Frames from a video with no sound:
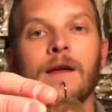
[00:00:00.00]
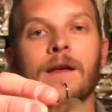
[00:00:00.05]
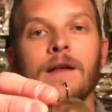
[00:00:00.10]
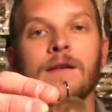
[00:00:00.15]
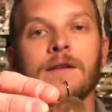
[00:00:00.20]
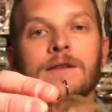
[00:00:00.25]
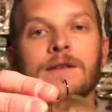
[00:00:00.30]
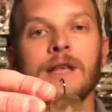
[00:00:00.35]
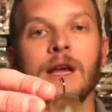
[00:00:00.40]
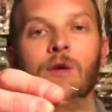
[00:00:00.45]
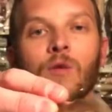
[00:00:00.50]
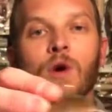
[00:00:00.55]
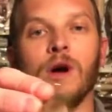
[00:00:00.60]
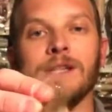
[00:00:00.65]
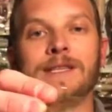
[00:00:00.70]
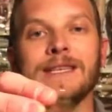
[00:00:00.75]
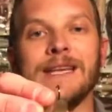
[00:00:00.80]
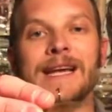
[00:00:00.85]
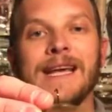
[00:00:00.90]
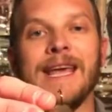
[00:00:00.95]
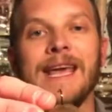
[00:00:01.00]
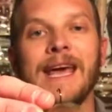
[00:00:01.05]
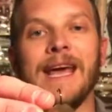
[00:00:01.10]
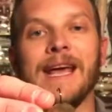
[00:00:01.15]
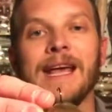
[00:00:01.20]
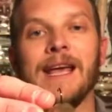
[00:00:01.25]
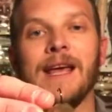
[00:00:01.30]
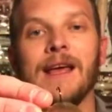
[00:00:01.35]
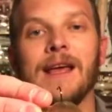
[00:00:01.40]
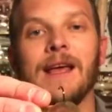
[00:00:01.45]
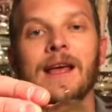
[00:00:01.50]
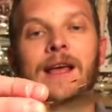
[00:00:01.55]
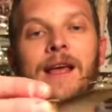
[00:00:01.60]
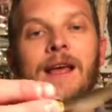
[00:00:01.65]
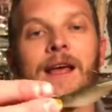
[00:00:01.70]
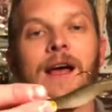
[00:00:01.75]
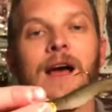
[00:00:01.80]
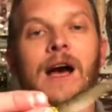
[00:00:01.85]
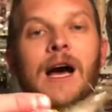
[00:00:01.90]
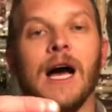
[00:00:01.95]
This thing wants to kick
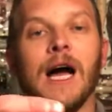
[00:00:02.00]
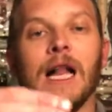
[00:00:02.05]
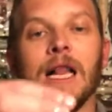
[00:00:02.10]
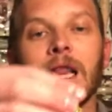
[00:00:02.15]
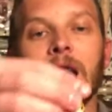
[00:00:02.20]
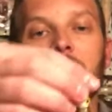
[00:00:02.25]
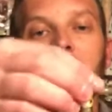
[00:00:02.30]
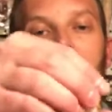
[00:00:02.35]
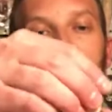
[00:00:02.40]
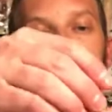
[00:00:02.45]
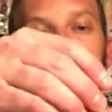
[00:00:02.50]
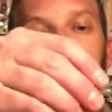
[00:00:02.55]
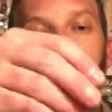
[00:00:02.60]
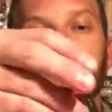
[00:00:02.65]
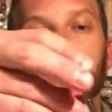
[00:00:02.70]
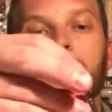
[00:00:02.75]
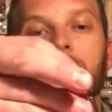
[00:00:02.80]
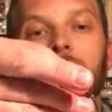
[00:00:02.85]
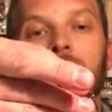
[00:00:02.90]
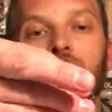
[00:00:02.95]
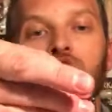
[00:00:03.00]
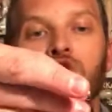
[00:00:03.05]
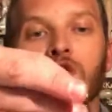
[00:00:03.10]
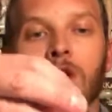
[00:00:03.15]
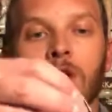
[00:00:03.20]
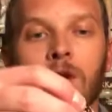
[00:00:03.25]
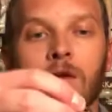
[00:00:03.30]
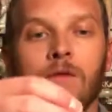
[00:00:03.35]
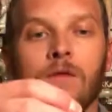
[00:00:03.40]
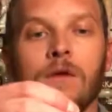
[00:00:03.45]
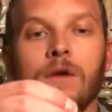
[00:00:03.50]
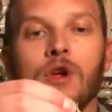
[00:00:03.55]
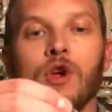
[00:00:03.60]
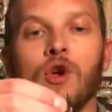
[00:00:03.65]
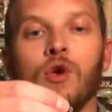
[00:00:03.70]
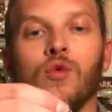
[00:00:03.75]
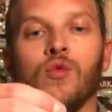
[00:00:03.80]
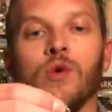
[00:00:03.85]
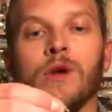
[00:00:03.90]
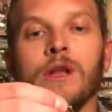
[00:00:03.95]
a lot. So
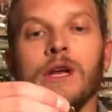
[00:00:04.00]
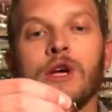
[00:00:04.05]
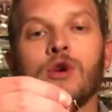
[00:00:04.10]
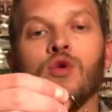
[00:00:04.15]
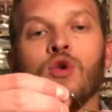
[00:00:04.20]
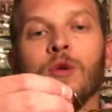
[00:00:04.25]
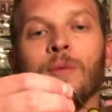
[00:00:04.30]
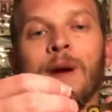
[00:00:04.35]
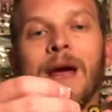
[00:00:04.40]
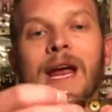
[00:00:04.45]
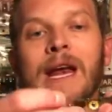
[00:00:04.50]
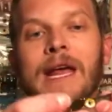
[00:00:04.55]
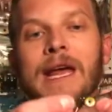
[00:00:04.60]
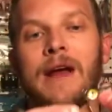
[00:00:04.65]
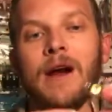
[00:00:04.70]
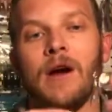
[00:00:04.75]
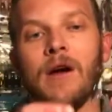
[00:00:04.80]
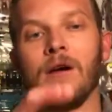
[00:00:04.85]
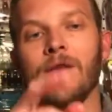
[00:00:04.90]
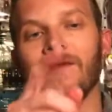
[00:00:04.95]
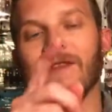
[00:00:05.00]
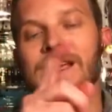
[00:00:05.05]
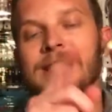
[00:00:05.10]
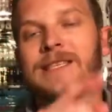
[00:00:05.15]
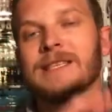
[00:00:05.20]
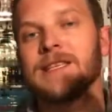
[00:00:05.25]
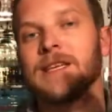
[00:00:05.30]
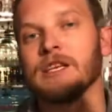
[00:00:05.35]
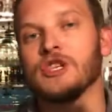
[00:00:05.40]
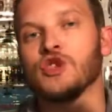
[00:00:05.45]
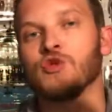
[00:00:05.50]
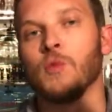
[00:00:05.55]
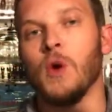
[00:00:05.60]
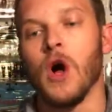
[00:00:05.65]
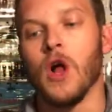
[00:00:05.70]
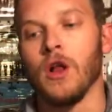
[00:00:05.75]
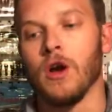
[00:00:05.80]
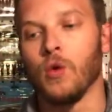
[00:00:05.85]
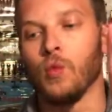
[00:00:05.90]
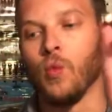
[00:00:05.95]
really cool bait here. This is the
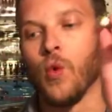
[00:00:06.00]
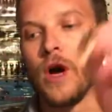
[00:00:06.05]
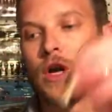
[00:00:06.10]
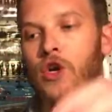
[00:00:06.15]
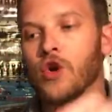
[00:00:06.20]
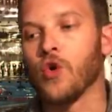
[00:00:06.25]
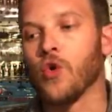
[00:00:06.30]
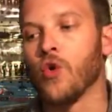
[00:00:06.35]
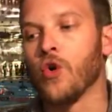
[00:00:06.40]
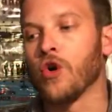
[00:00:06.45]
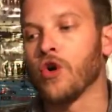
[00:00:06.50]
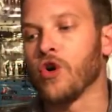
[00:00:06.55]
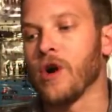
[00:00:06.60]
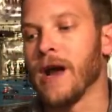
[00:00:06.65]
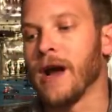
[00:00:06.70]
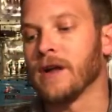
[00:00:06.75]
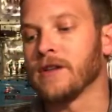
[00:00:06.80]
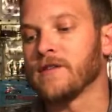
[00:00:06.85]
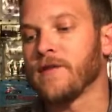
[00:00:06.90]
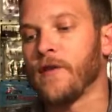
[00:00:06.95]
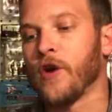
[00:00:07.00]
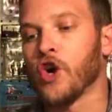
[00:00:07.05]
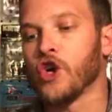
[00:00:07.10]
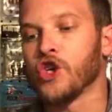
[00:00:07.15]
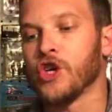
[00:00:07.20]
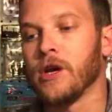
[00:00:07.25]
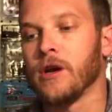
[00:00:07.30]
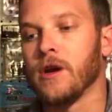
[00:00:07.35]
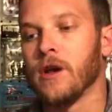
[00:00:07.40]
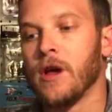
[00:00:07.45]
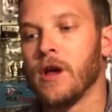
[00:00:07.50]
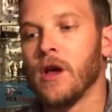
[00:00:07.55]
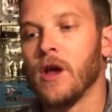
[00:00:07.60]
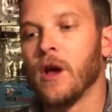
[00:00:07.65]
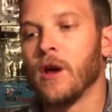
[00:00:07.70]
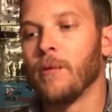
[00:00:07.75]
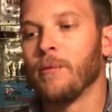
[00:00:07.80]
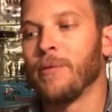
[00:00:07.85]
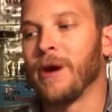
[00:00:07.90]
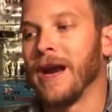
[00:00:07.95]
smaller 1/4-ounce version,
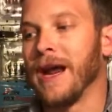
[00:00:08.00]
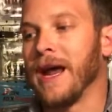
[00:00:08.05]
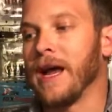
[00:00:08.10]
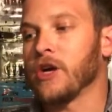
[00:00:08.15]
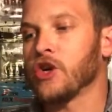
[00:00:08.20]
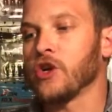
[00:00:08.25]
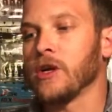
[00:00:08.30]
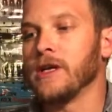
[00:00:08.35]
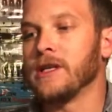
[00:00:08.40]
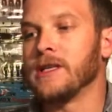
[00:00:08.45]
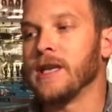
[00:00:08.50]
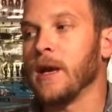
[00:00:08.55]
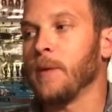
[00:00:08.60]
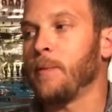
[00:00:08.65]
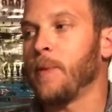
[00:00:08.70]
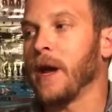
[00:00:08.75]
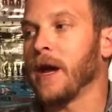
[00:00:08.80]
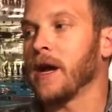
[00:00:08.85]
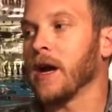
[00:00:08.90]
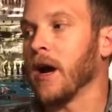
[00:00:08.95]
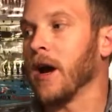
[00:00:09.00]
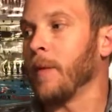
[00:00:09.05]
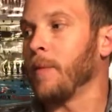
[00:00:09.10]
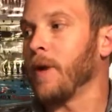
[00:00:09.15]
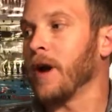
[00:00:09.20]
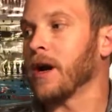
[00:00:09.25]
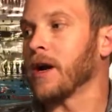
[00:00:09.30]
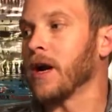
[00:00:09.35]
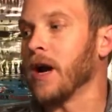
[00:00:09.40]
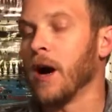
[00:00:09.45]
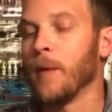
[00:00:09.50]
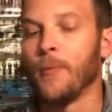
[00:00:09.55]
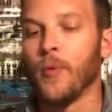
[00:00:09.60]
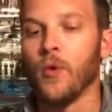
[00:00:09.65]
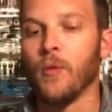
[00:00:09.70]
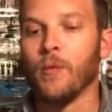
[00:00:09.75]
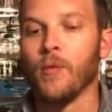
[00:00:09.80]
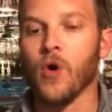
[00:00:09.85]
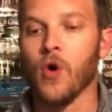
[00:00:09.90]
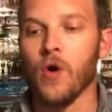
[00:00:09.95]
but I actually did pick up a couple
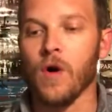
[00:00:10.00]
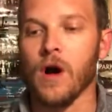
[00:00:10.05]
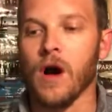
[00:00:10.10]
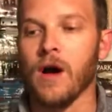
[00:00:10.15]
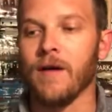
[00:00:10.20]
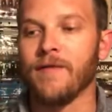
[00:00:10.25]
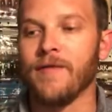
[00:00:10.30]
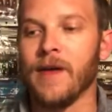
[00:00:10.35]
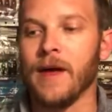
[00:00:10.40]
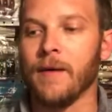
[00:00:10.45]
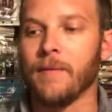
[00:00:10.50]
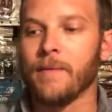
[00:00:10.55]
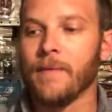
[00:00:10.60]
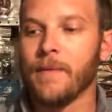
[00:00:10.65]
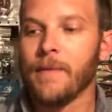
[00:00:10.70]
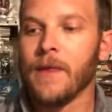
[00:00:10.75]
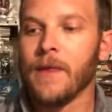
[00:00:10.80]
more of them